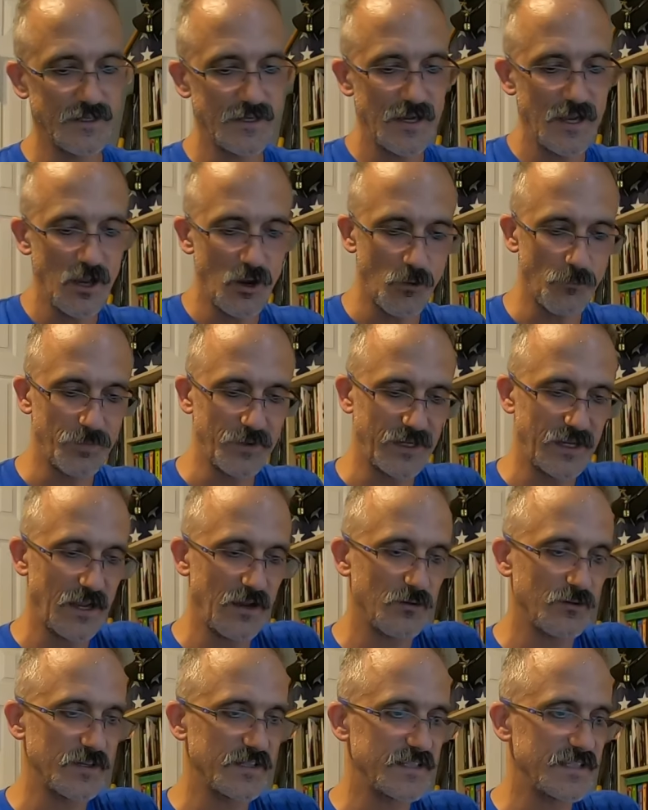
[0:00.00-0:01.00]
helping
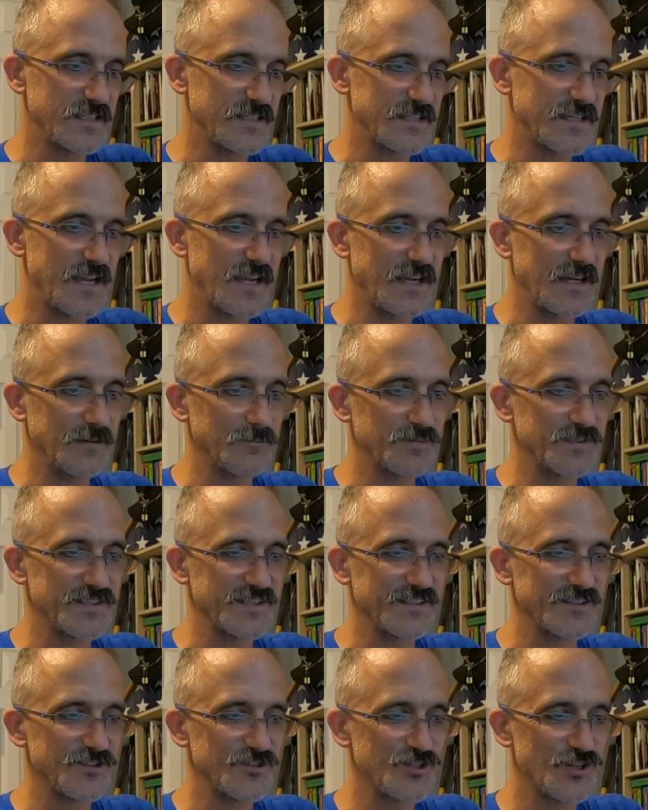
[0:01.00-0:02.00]
out at these camps
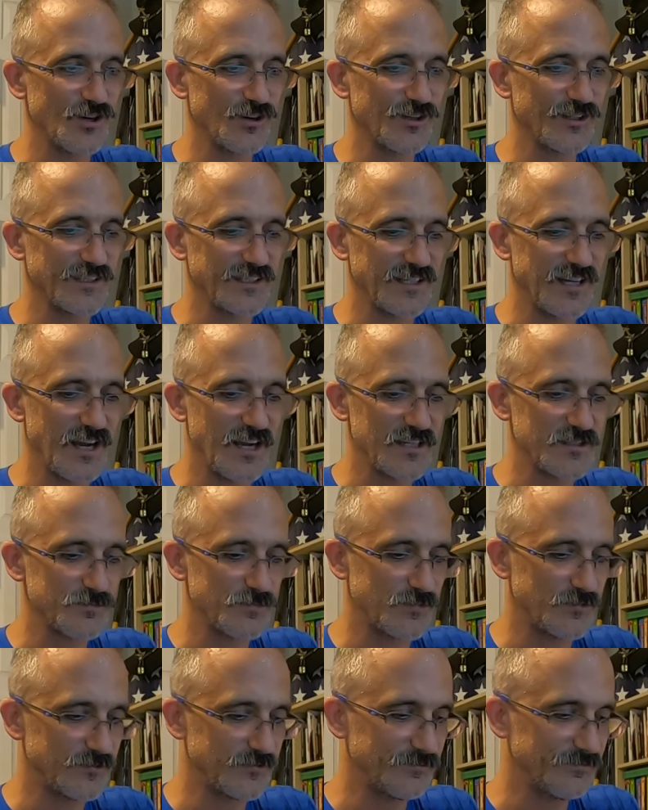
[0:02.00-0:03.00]
and sharing the
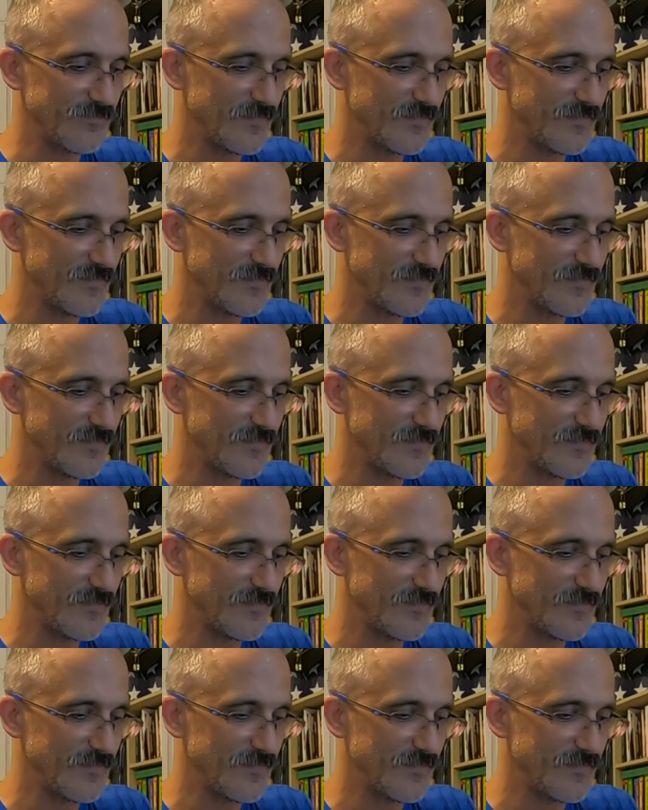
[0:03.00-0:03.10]
gospel.